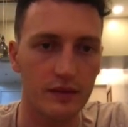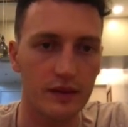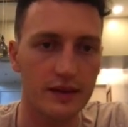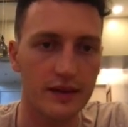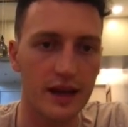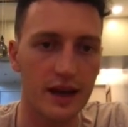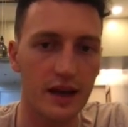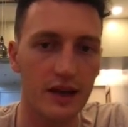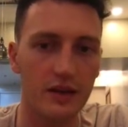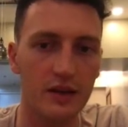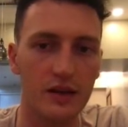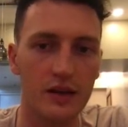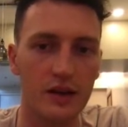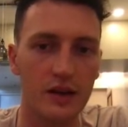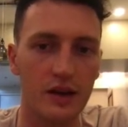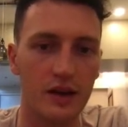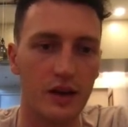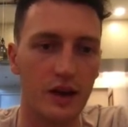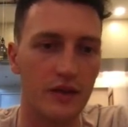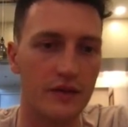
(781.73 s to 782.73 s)
Now,
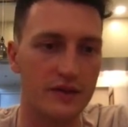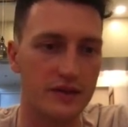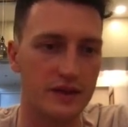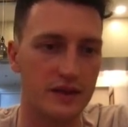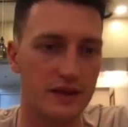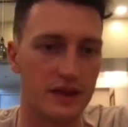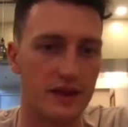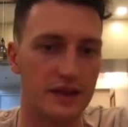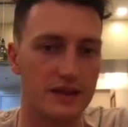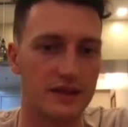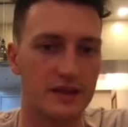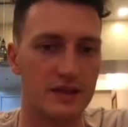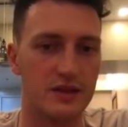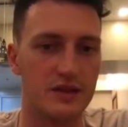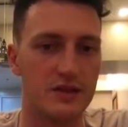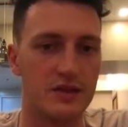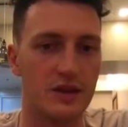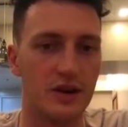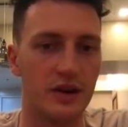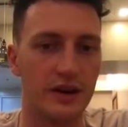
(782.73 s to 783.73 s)
obviously that's
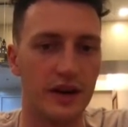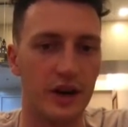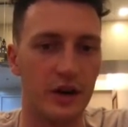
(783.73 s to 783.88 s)
not